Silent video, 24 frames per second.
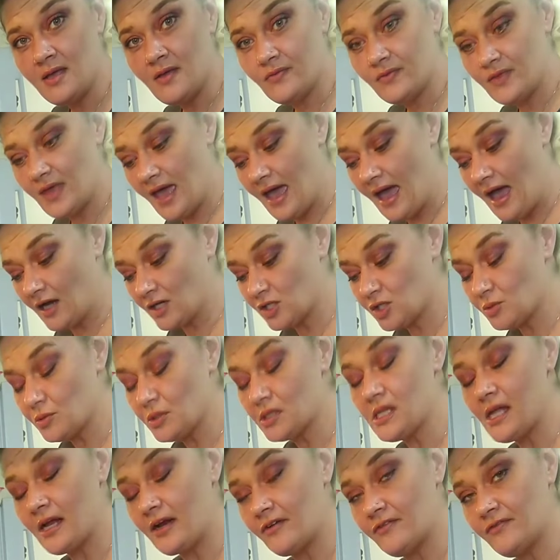actual
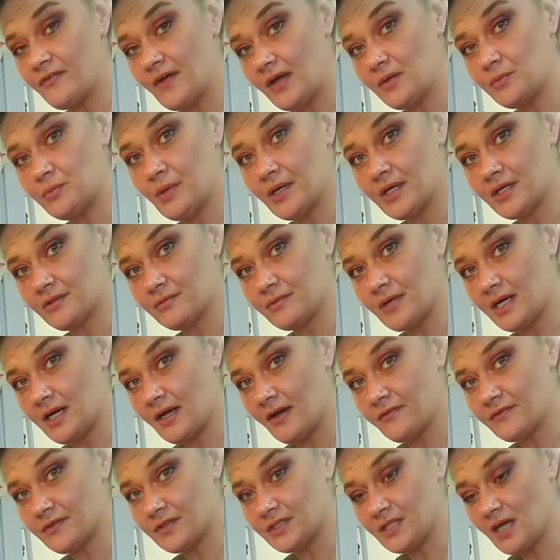clarified butter right
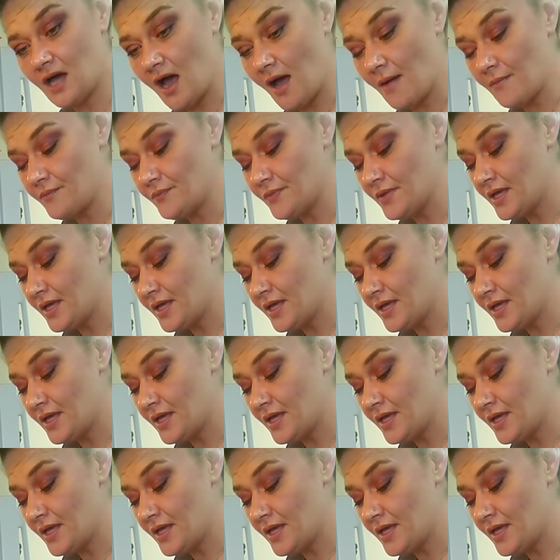off the top.